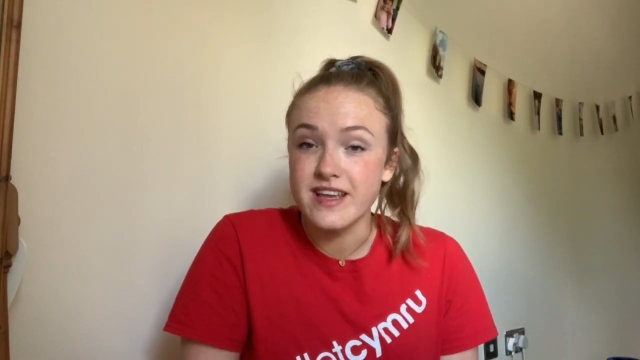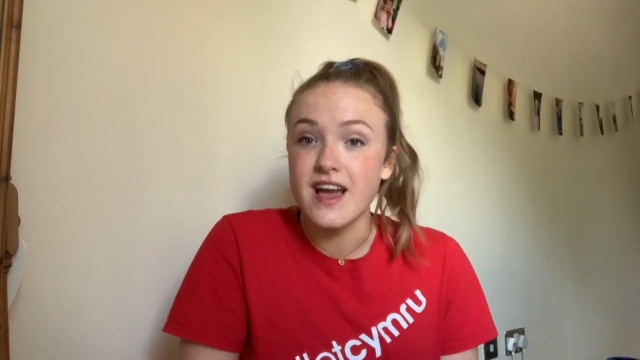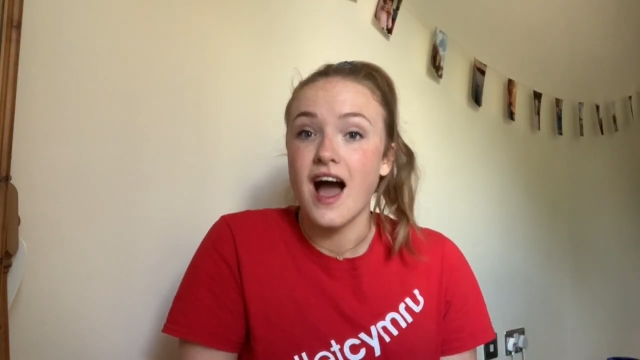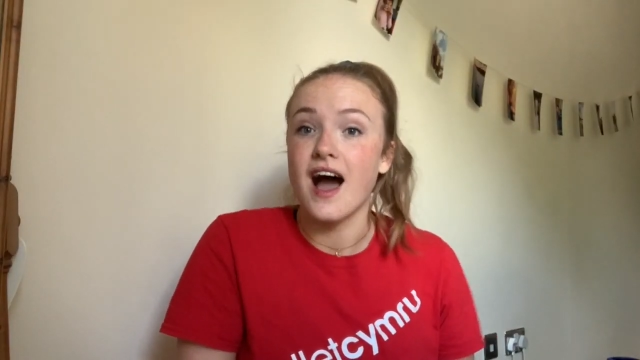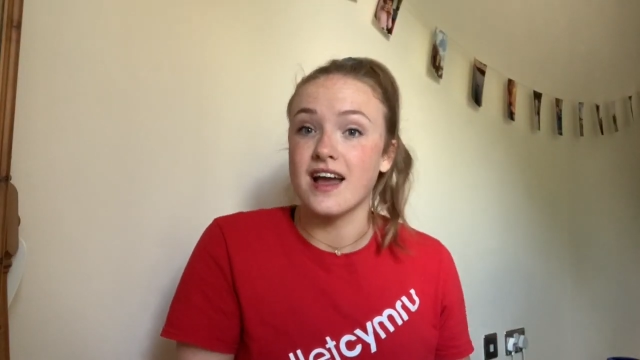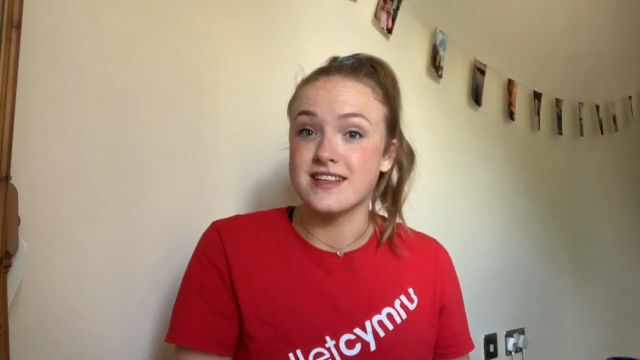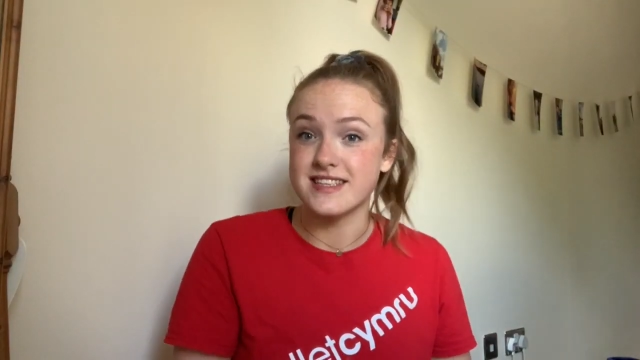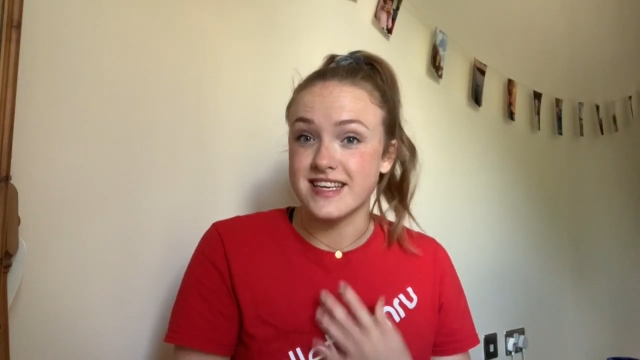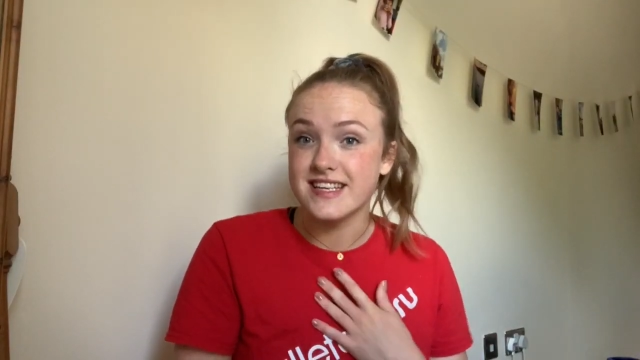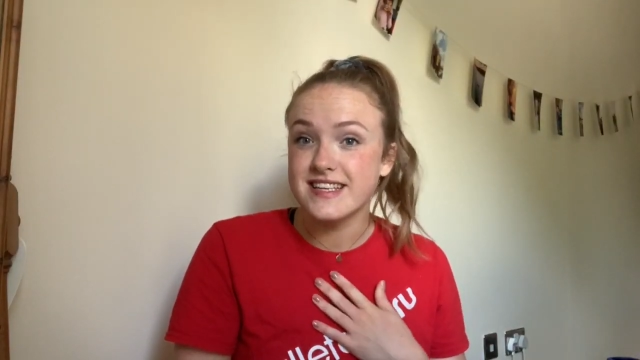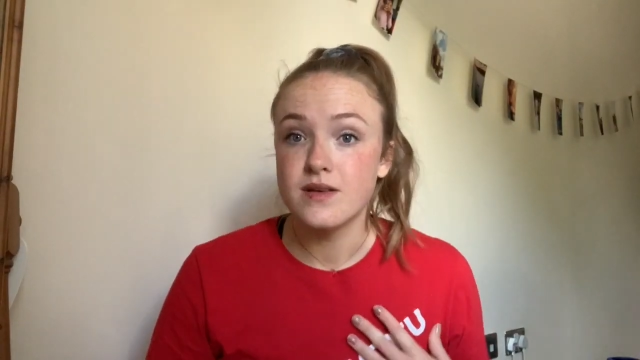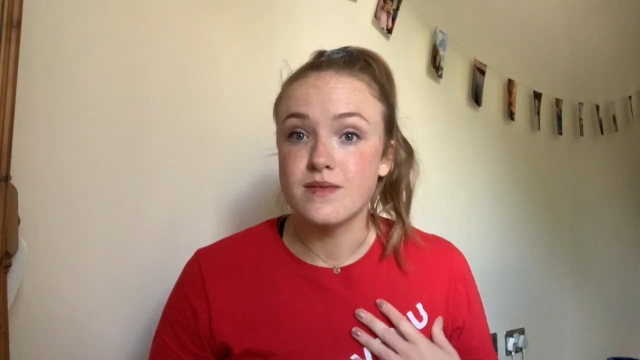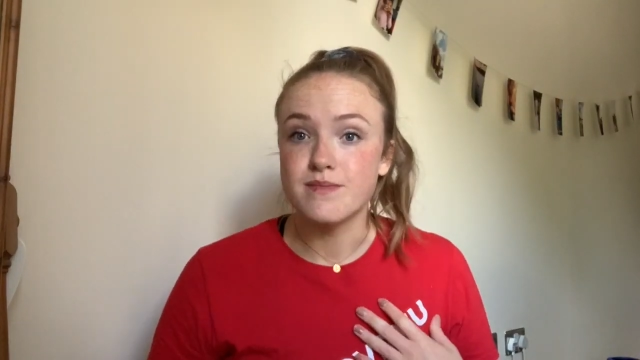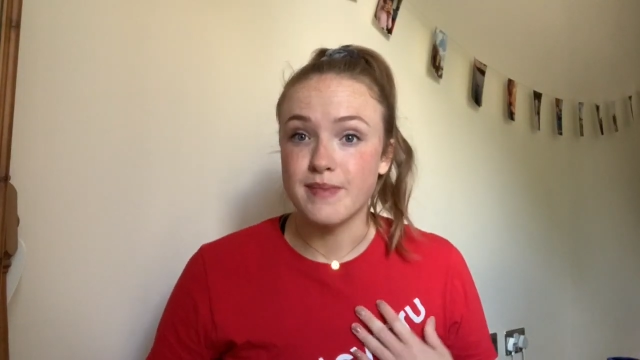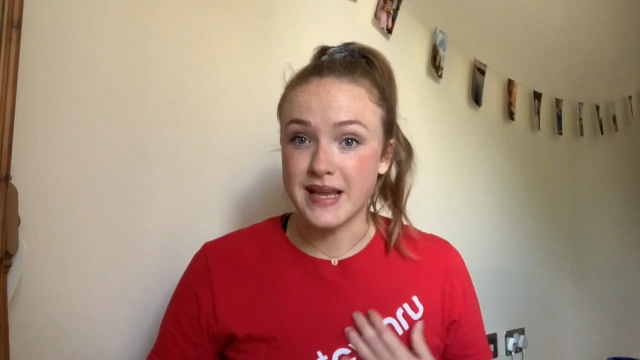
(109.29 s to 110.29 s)
I did.
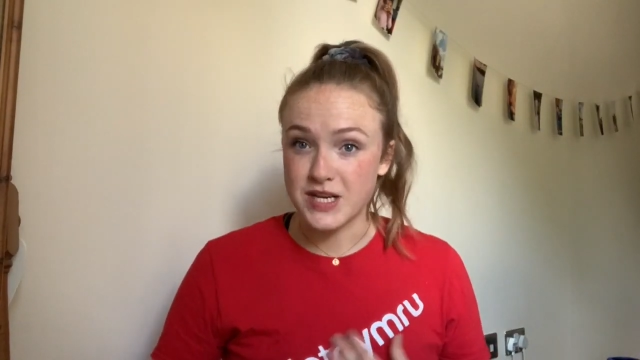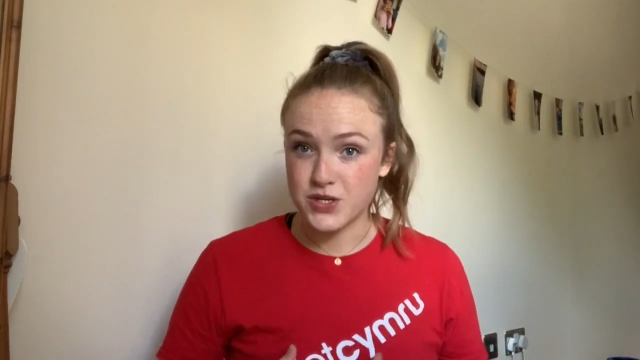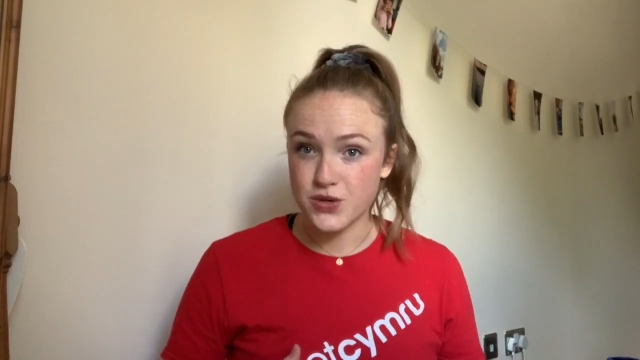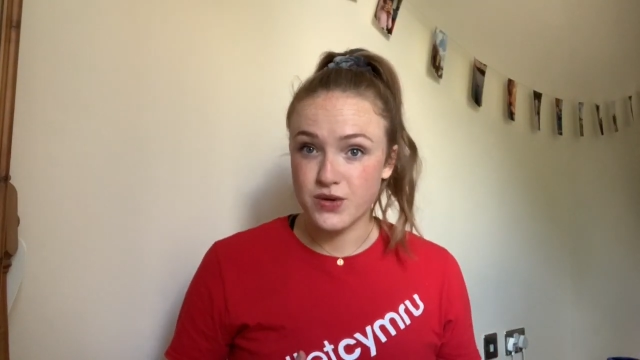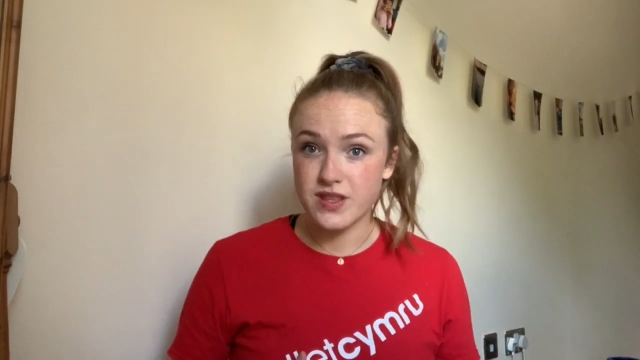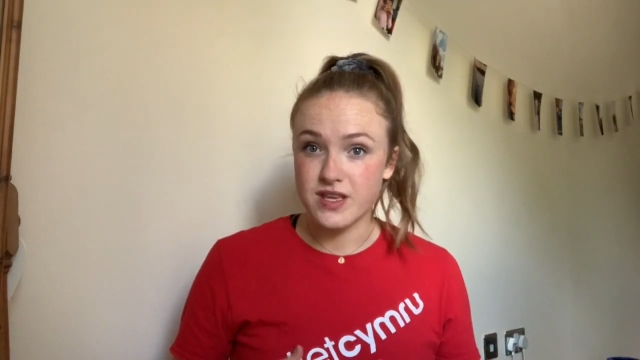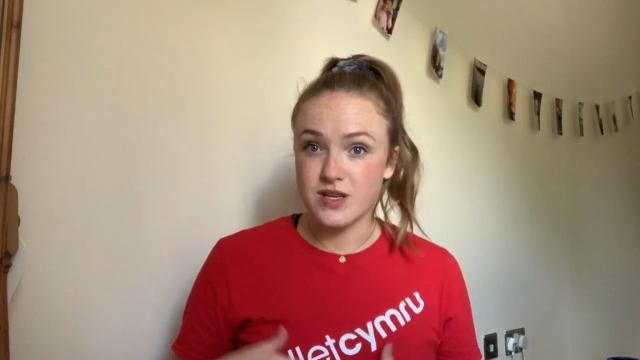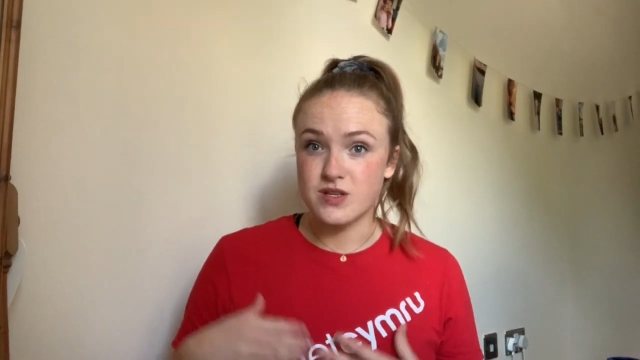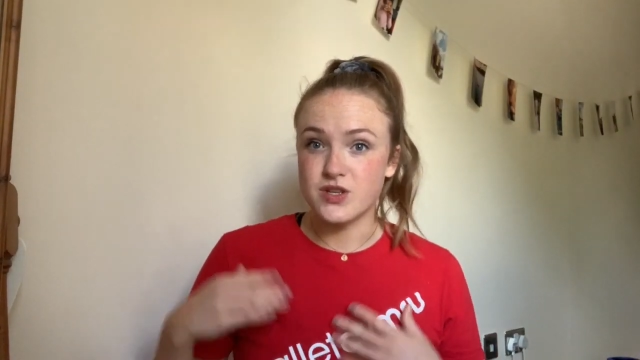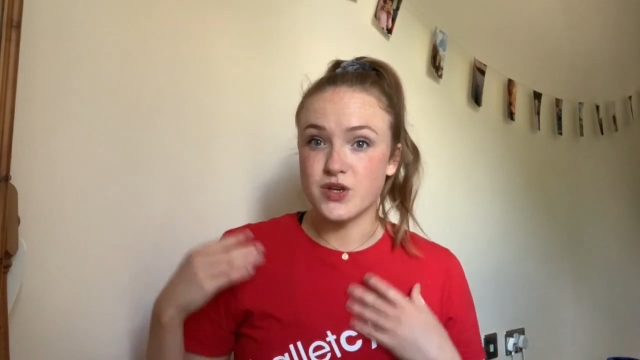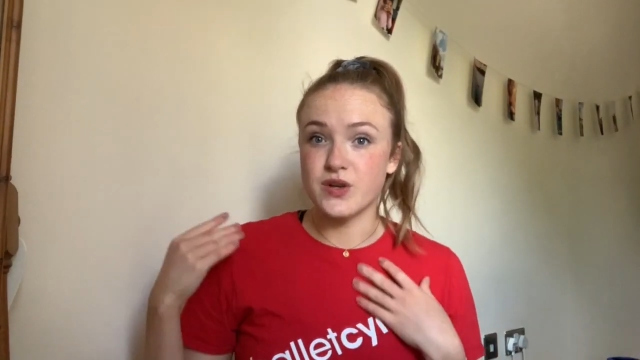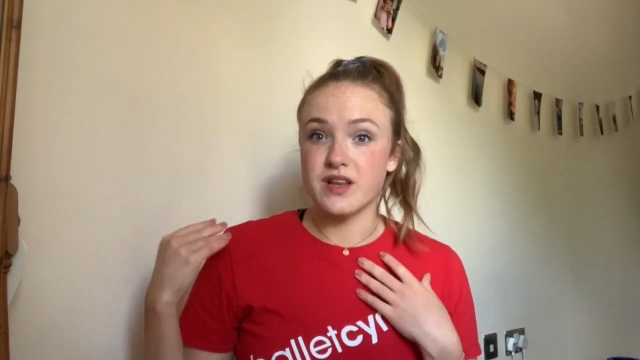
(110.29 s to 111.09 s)
Make sure that you tune